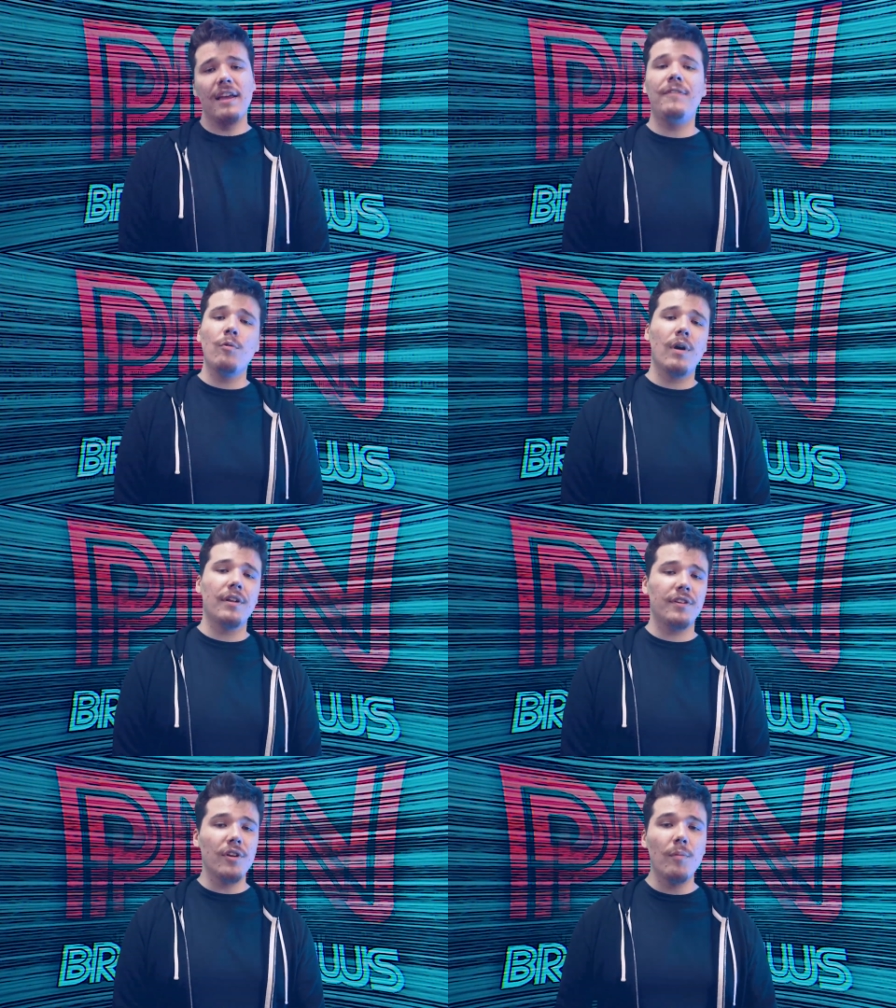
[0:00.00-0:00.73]
If you
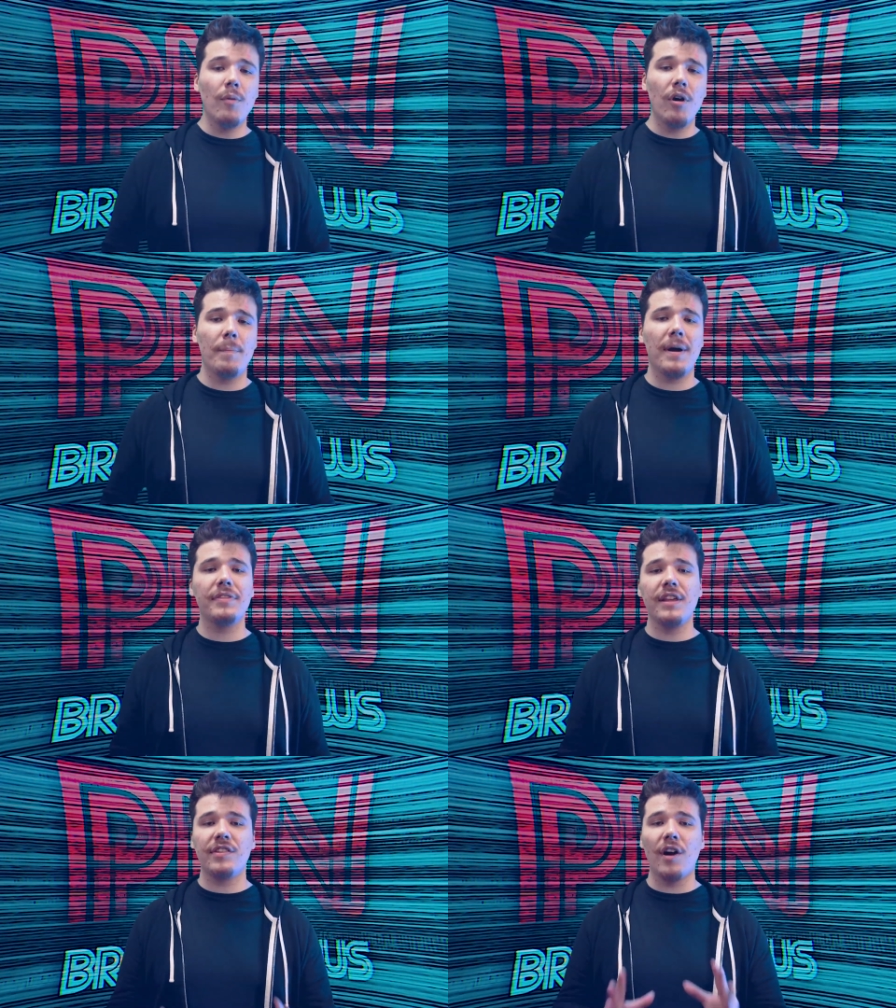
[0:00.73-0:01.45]
want to know more
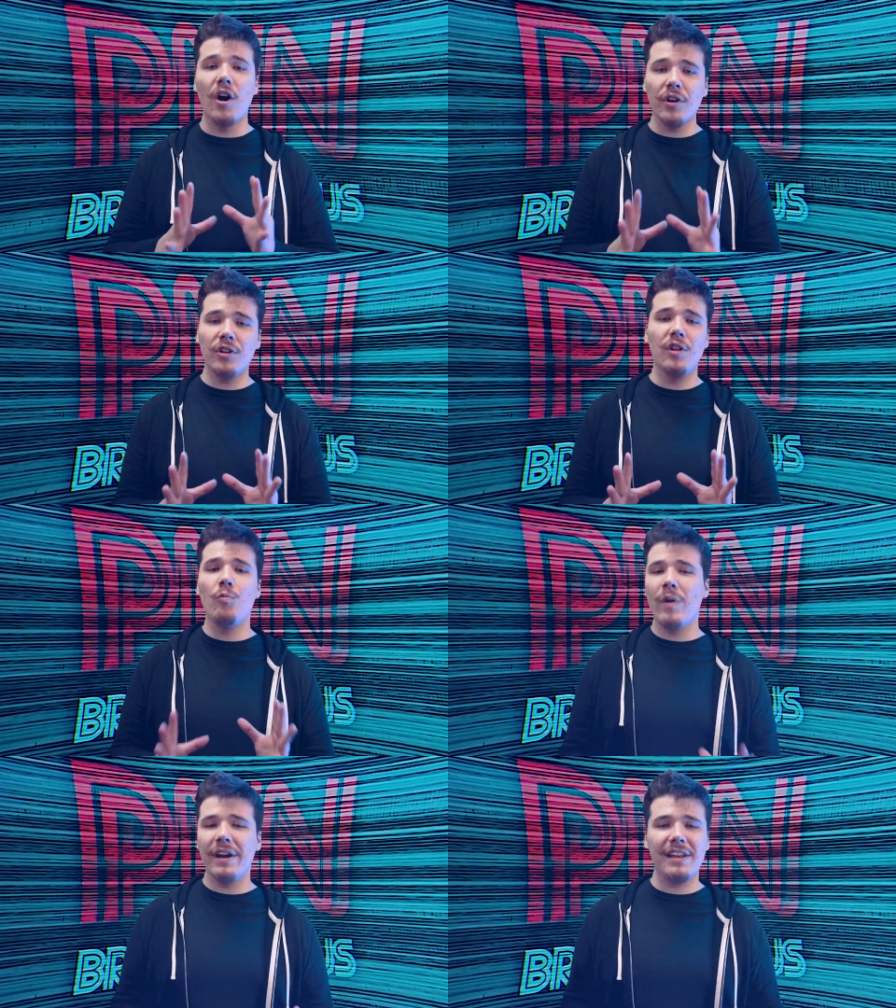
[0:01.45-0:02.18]
about this article
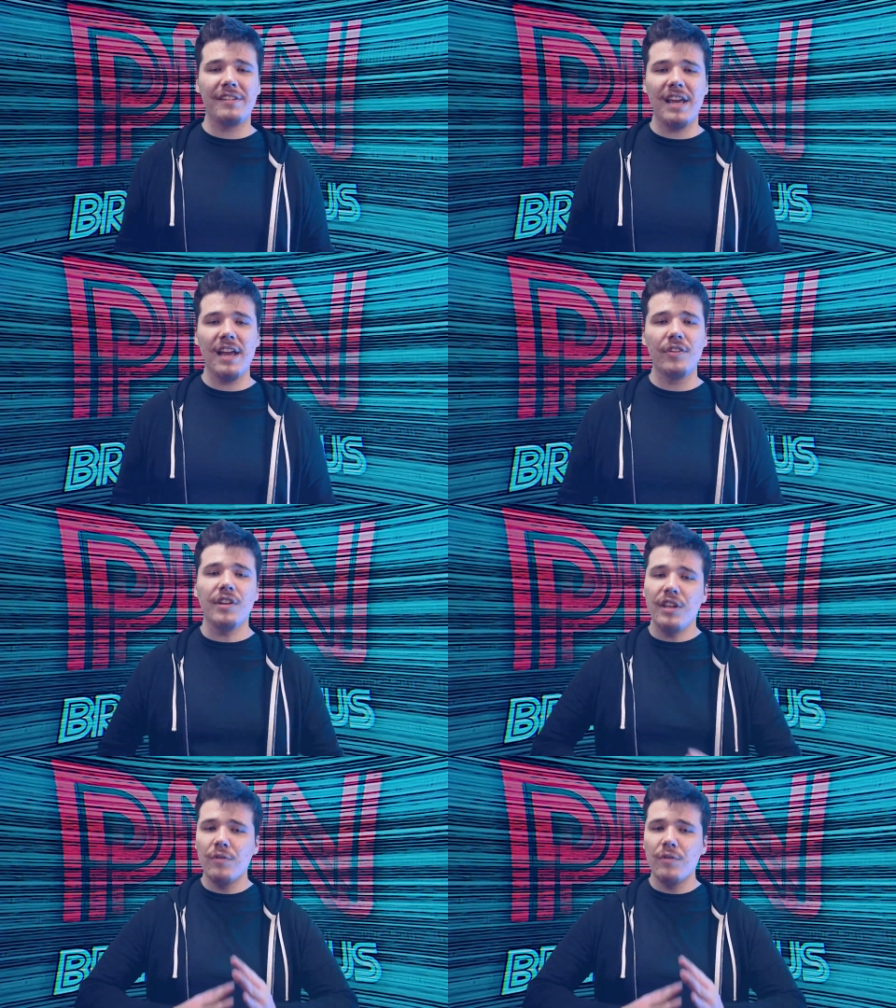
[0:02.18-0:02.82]
and what it entails,